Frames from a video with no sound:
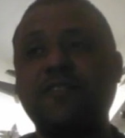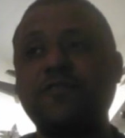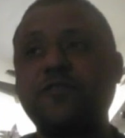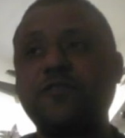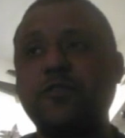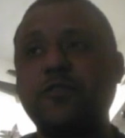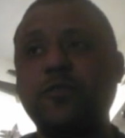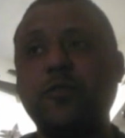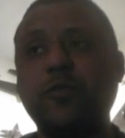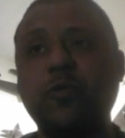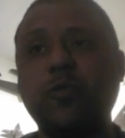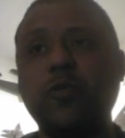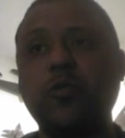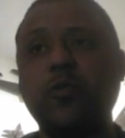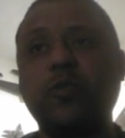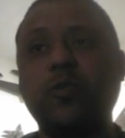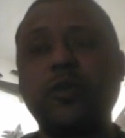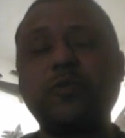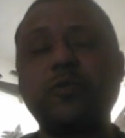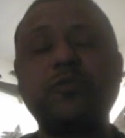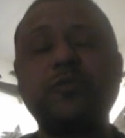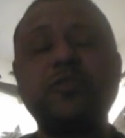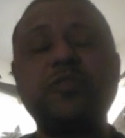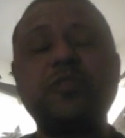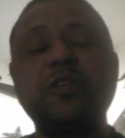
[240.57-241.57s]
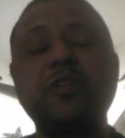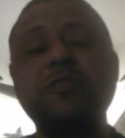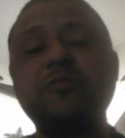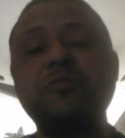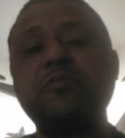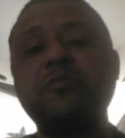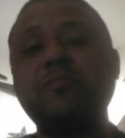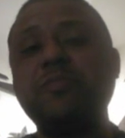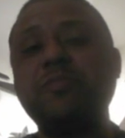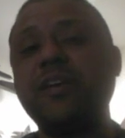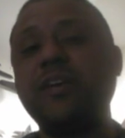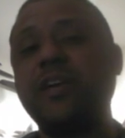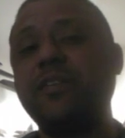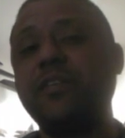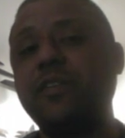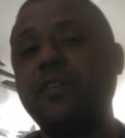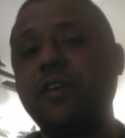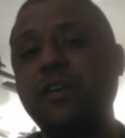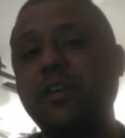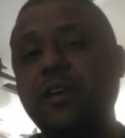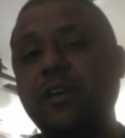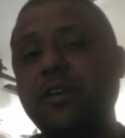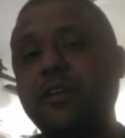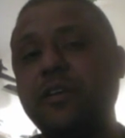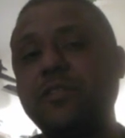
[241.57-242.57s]
after all what was done to me and the
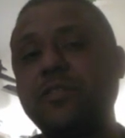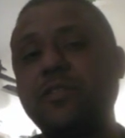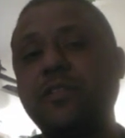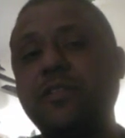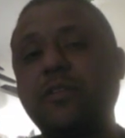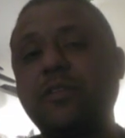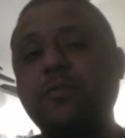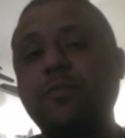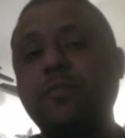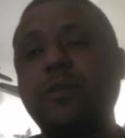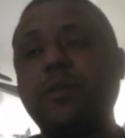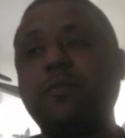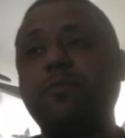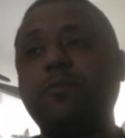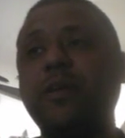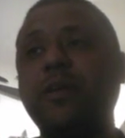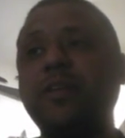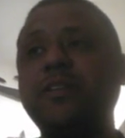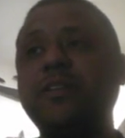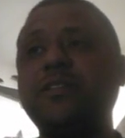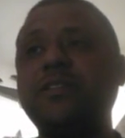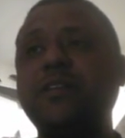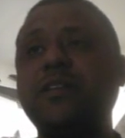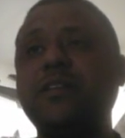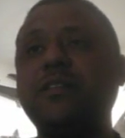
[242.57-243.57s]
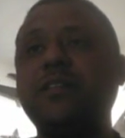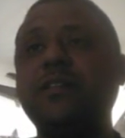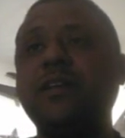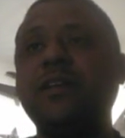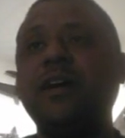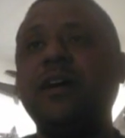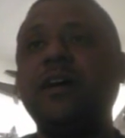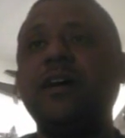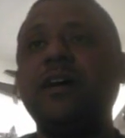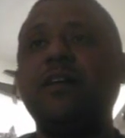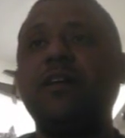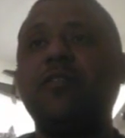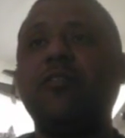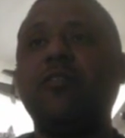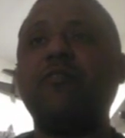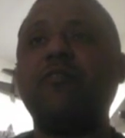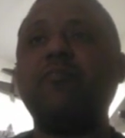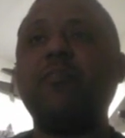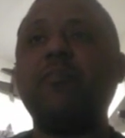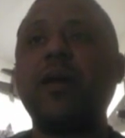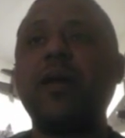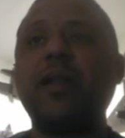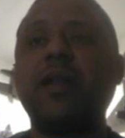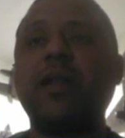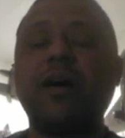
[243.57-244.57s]
years that were wasted of
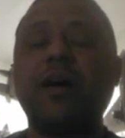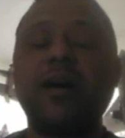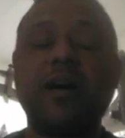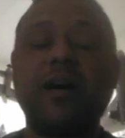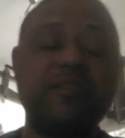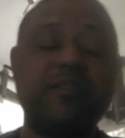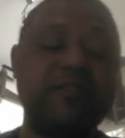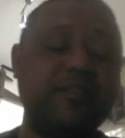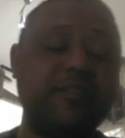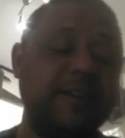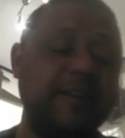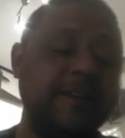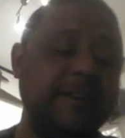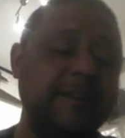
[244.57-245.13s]
my life.